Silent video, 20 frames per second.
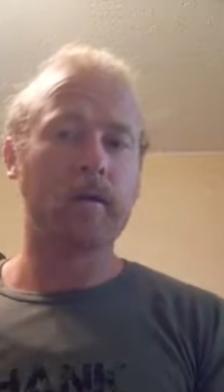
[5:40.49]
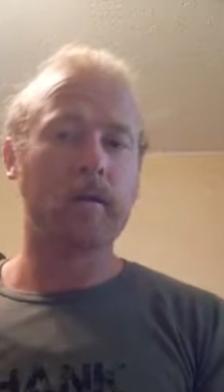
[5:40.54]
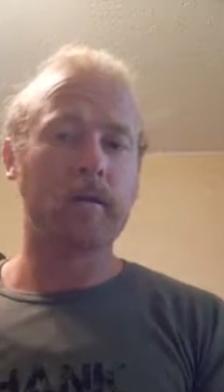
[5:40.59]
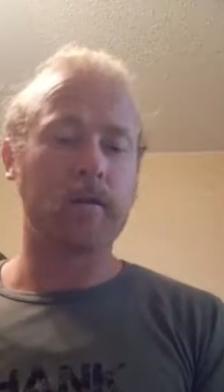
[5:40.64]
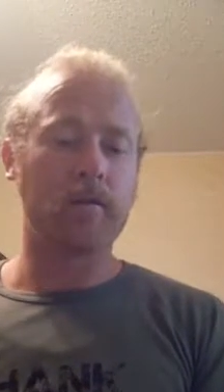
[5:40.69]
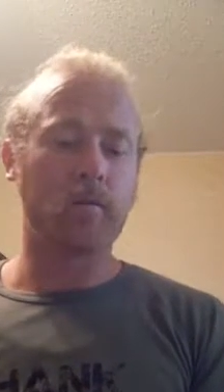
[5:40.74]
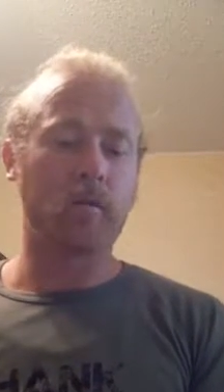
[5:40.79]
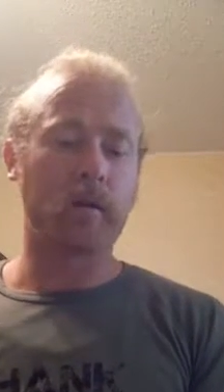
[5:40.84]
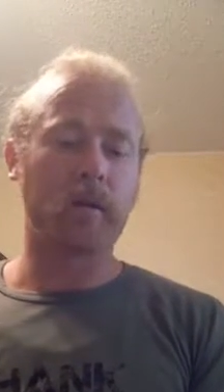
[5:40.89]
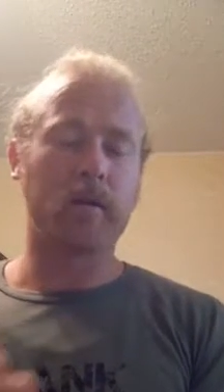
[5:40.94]

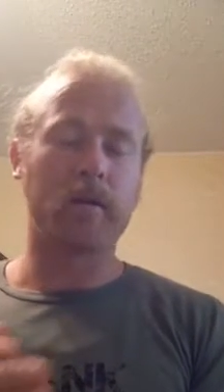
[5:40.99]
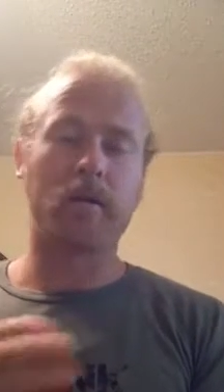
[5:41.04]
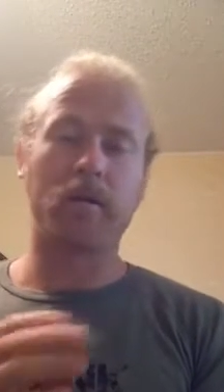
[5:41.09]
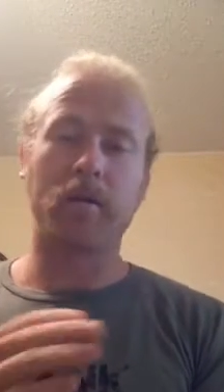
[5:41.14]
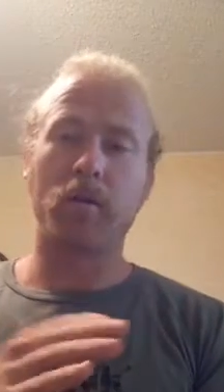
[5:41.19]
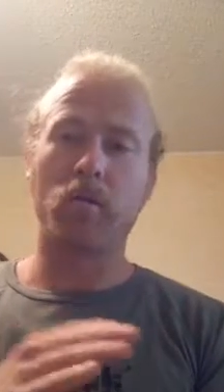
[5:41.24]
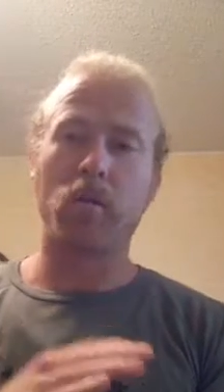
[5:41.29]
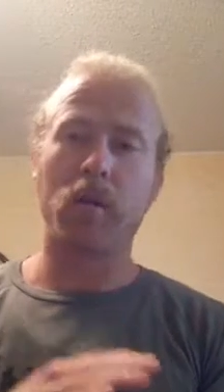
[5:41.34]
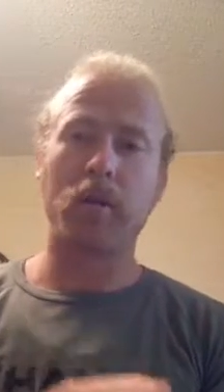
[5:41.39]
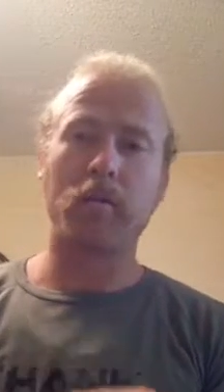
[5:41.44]
Do you want do
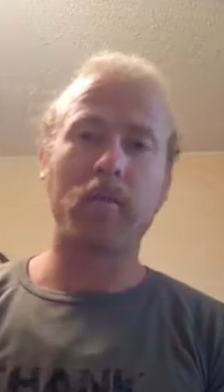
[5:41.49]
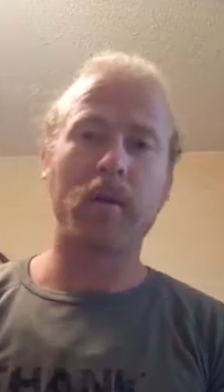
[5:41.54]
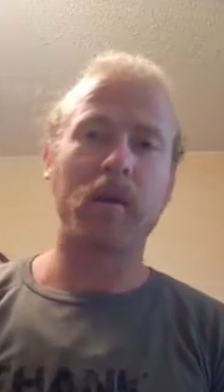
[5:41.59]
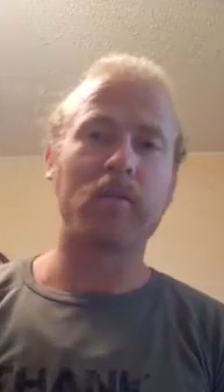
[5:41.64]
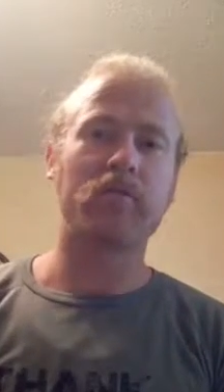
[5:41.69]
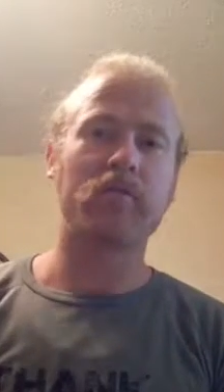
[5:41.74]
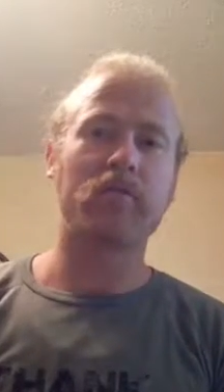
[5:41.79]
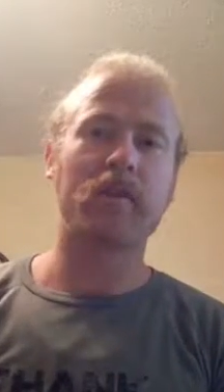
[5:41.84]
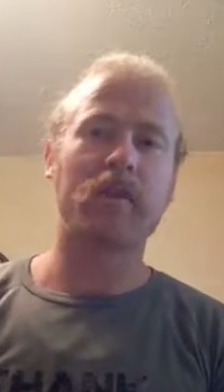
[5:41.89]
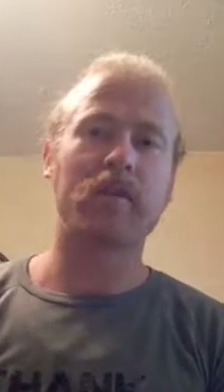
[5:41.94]
you want to
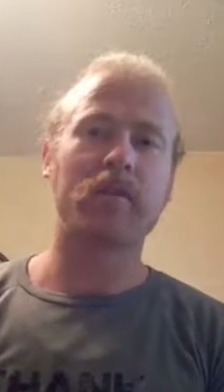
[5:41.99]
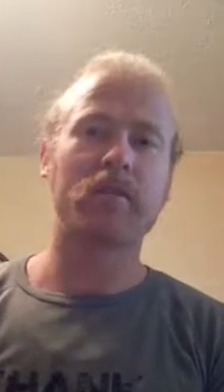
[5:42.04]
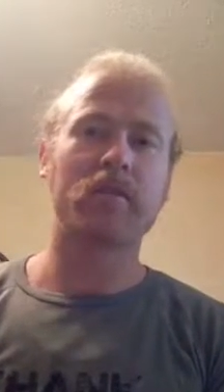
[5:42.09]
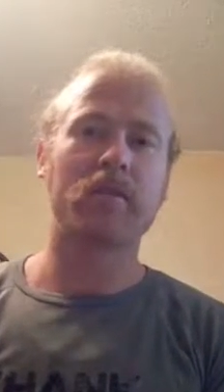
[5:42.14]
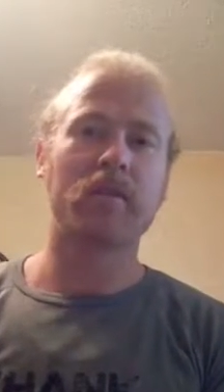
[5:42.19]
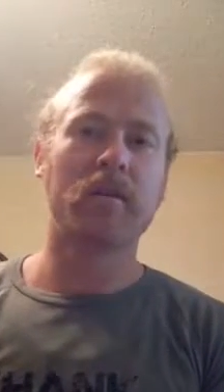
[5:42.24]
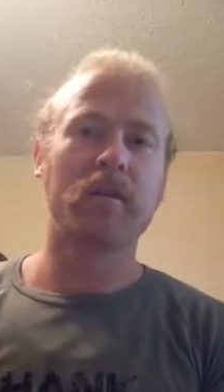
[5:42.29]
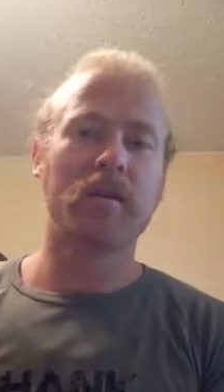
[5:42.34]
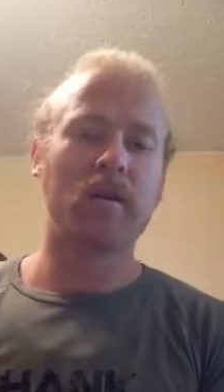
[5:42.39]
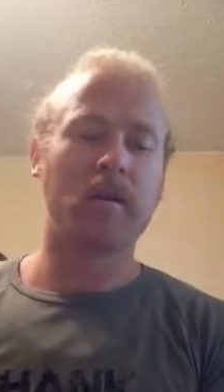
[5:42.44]

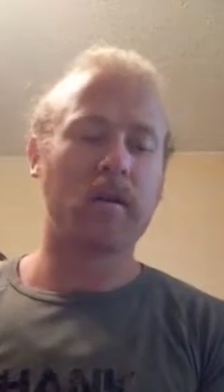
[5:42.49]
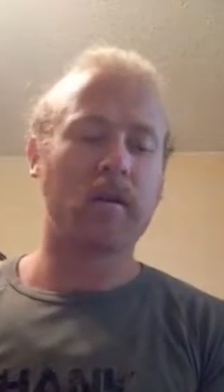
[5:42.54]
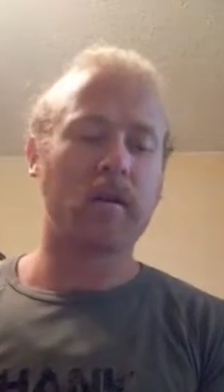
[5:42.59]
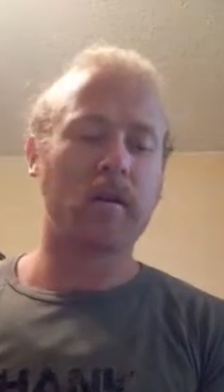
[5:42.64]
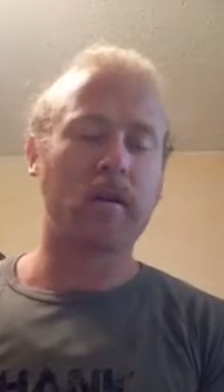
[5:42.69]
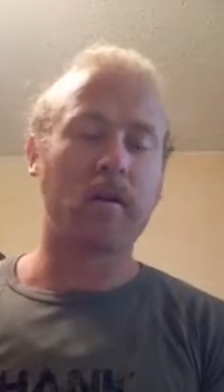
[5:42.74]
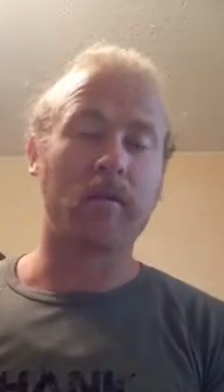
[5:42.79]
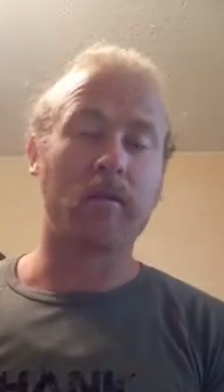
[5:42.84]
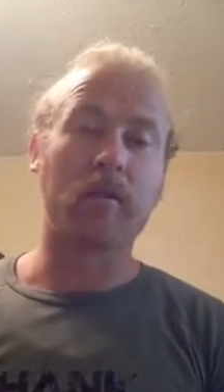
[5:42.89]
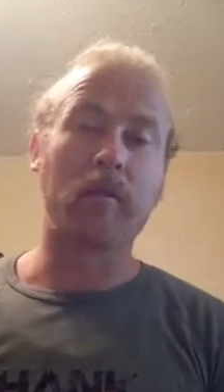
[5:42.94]
manifest
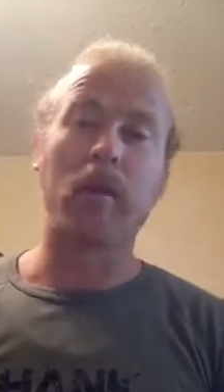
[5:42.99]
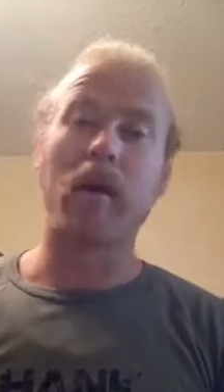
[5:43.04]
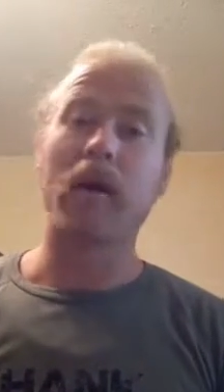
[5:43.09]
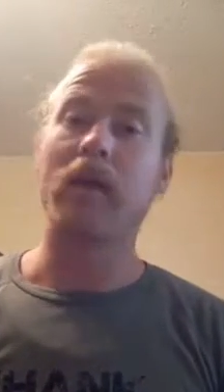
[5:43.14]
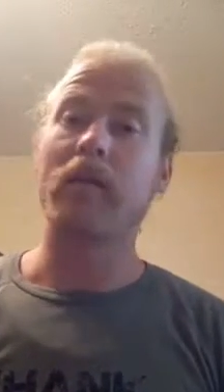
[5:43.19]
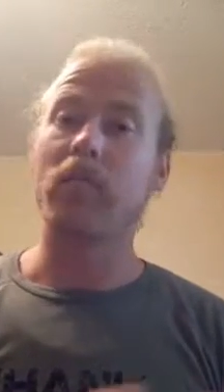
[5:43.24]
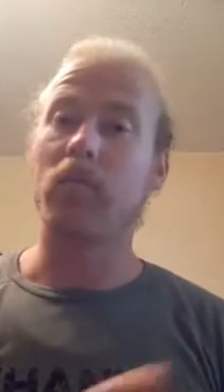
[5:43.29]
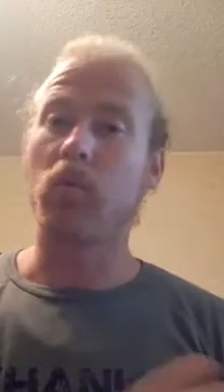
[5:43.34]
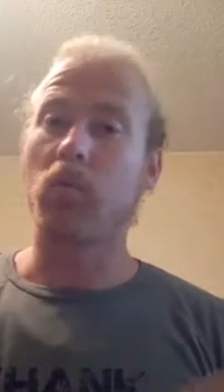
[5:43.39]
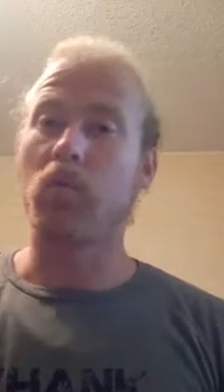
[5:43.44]
uh, the
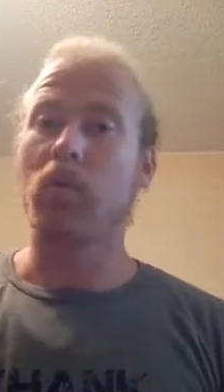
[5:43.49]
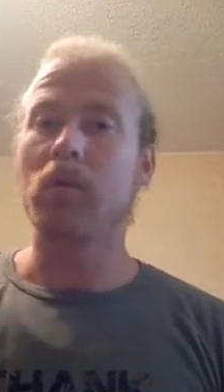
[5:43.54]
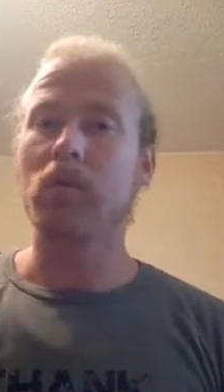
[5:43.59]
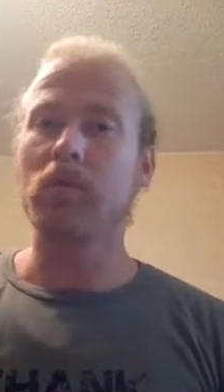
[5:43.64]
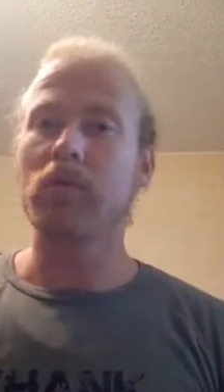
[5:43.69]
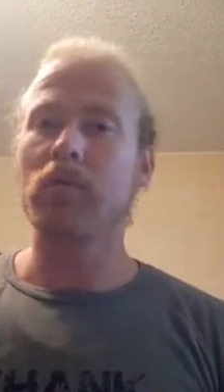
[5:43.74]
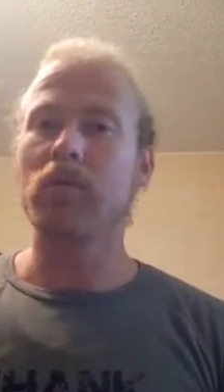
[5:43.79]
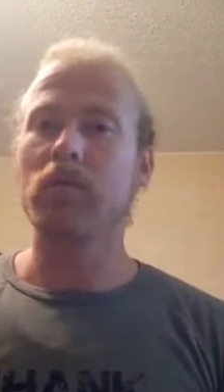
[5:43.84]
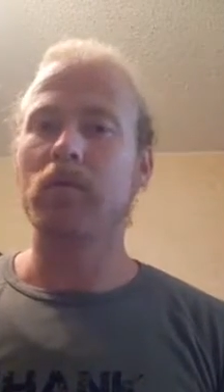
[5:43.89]
light of the world,